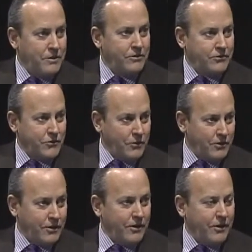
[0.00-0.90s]
middle school
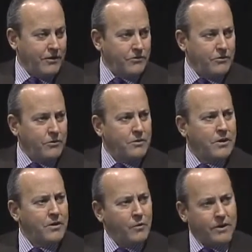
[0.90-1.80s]
or our high school,
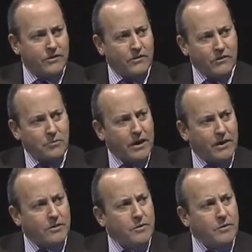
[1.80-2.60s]
where does this impact the